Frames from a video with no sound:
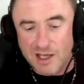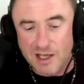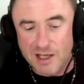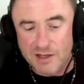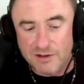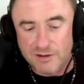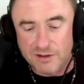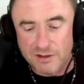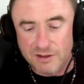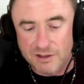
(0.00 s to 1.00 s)
and
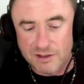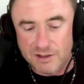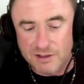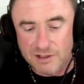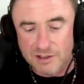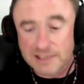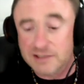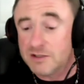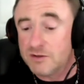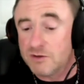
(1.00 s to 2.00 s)
the next
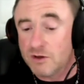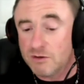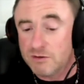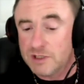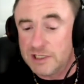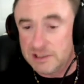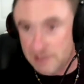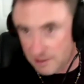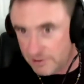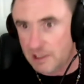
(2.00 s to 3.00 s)
thing you know, he is
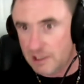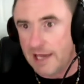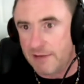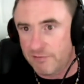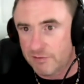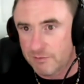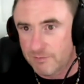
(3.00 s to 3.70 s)
living a life.